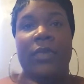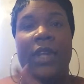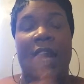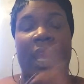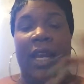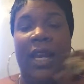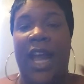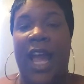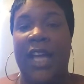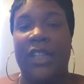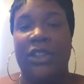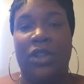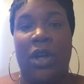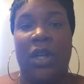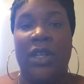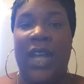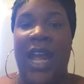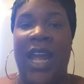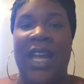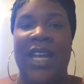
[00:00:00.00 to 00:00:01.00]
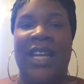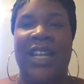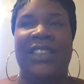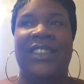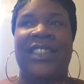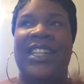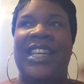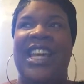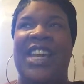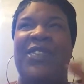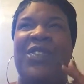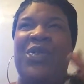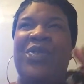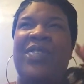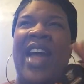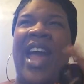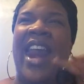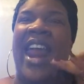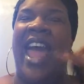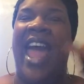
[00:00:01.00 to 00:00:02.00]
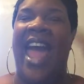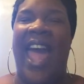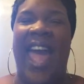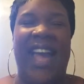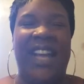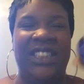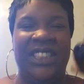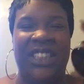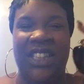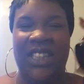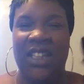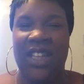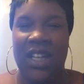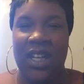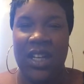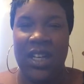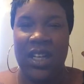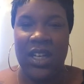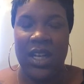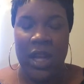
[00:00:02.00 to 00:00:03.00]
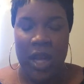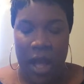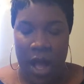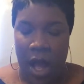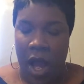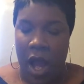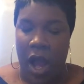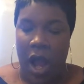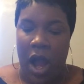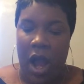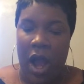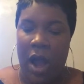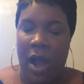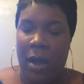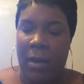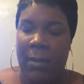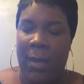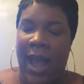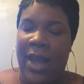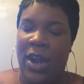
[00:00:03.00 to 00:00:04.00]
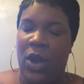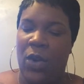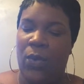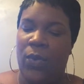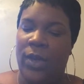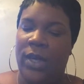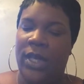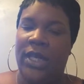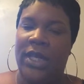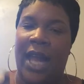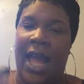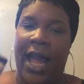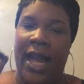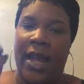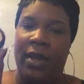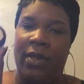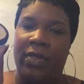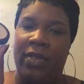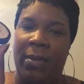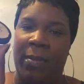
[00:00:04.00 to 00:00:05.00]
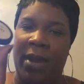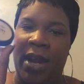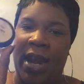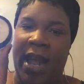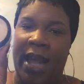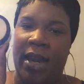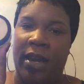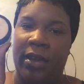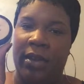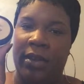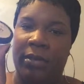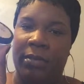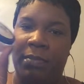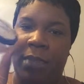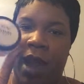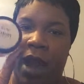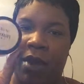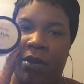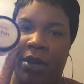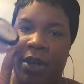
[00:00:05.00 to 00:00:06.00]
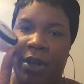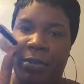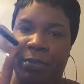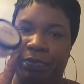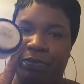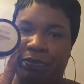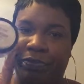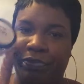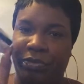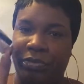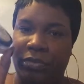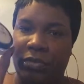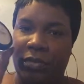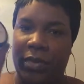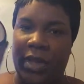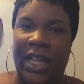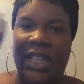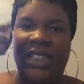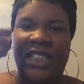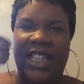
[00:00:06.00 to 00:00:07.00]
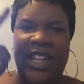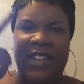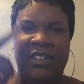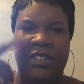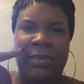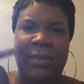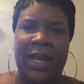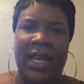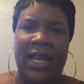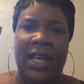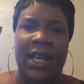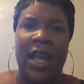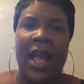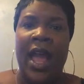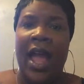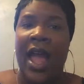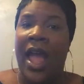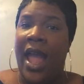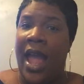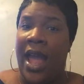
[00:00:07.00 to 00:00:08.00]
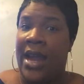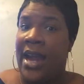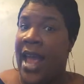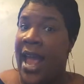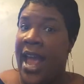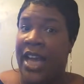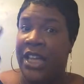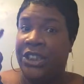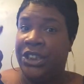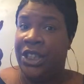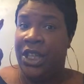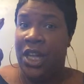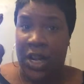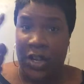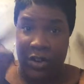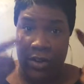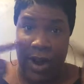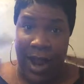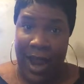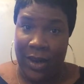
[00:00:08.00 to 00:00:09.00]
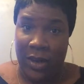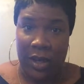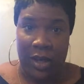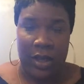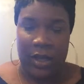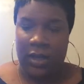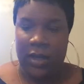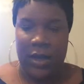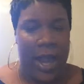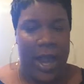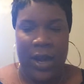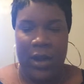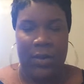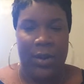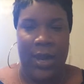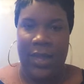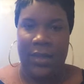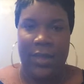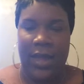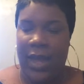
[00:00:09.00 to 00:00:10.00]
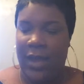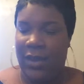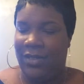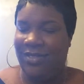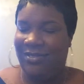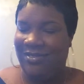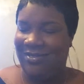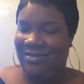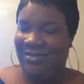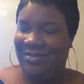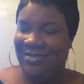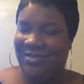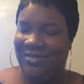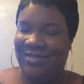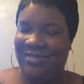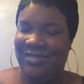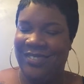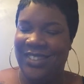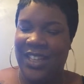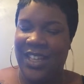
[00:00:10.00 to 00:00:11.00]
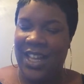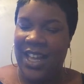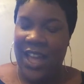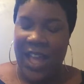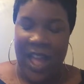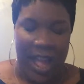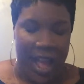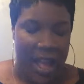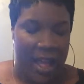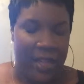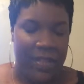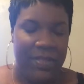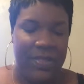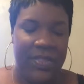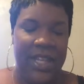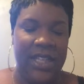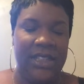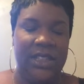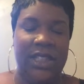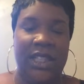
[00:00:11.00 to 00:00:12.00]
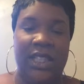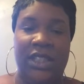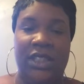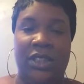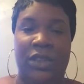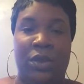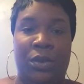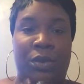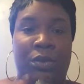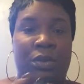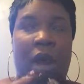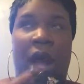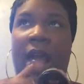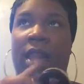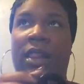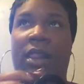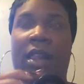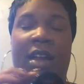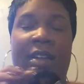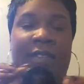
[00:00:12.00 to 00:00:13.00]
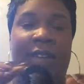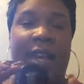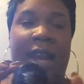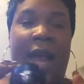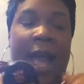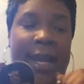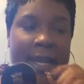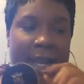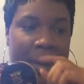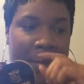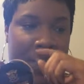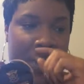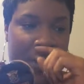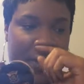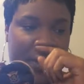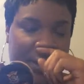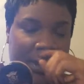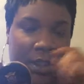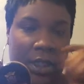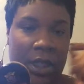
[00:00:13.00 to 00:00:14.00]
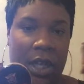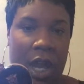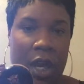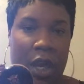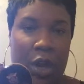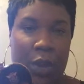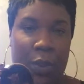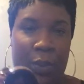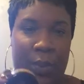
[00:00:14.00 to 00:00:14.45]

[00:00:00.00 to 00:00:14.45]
It lasts all day. It doesn't give you that ashy look. I don't really like the banana powder because it gives me an ashy under eye look and I don't like that. This is I love it. I did purchase the color